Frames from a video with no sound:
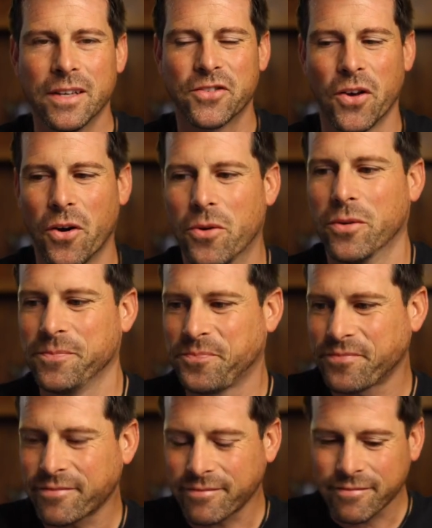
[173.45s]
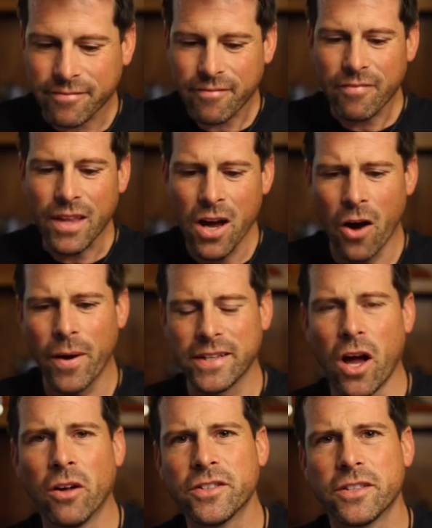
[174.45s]
So, all
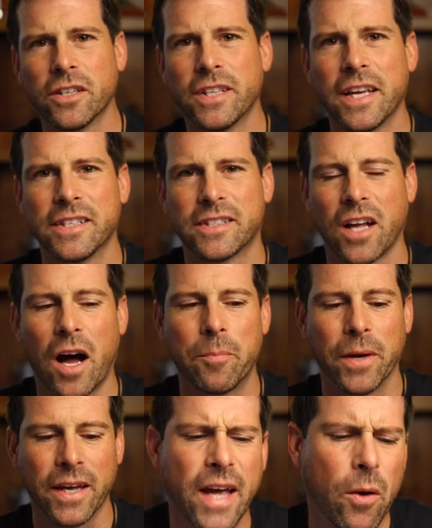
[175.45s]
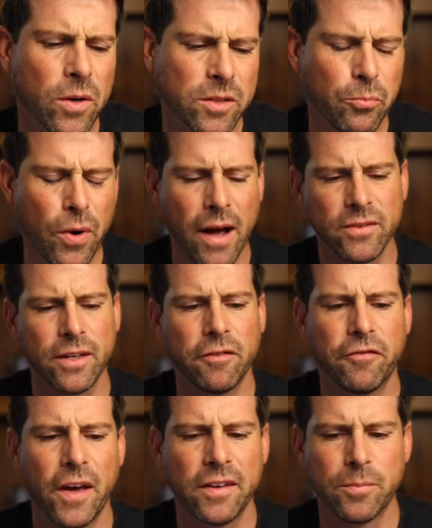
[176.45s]
right, on to today's topic. I was
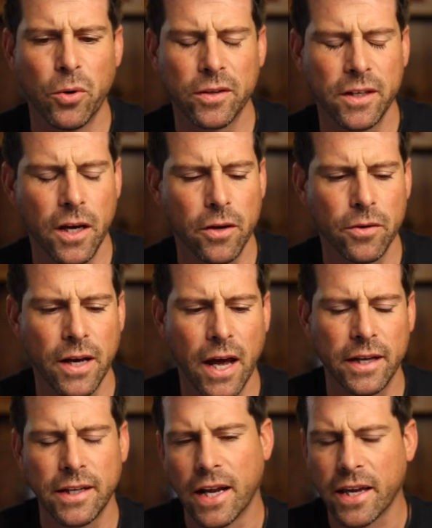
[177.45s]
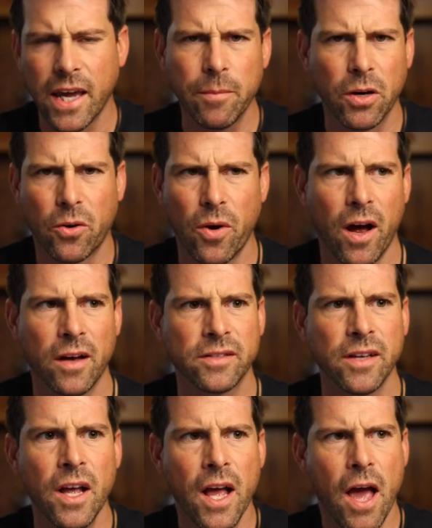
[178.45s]
browsing Facebook the other night and I came
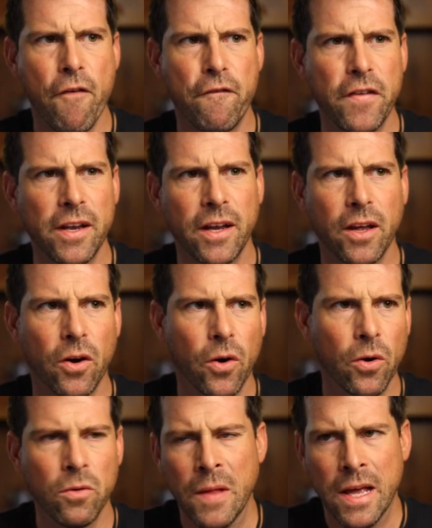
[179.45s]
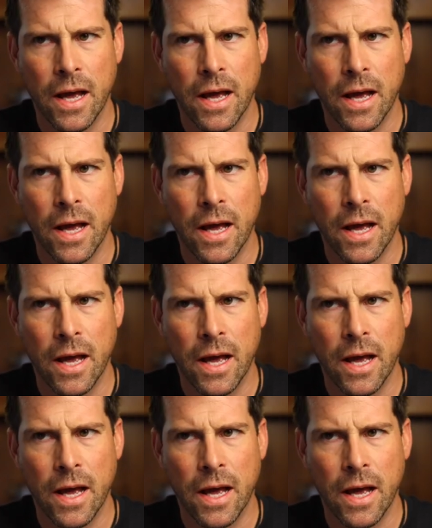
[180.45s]
across a video